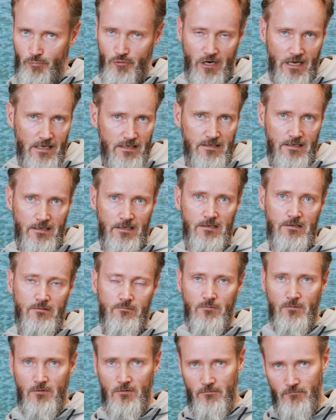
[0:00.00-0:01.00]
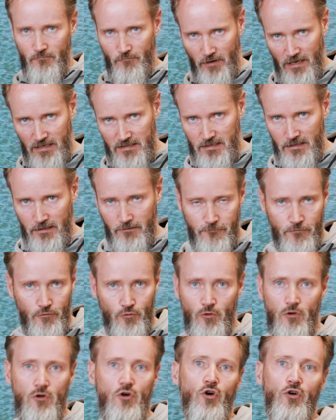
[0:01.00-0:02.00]
prices, raising
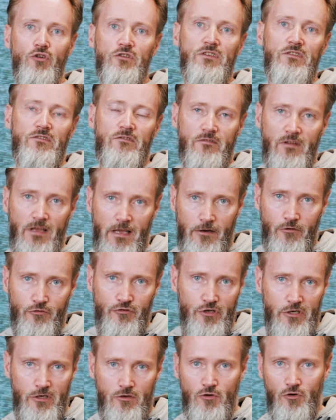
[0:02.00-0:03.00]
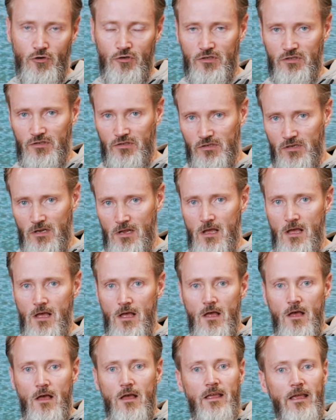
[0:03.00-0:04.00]
fuel costs, energy costs,
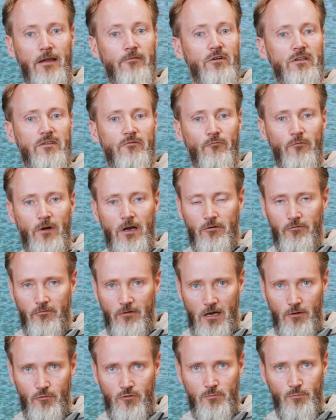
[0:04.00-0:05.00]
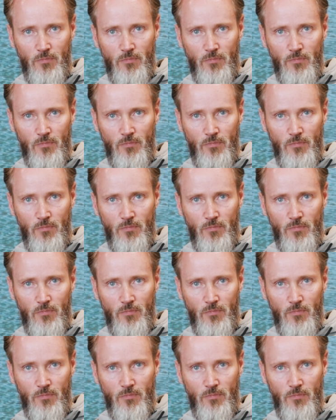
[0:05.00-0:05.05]
everywhere around.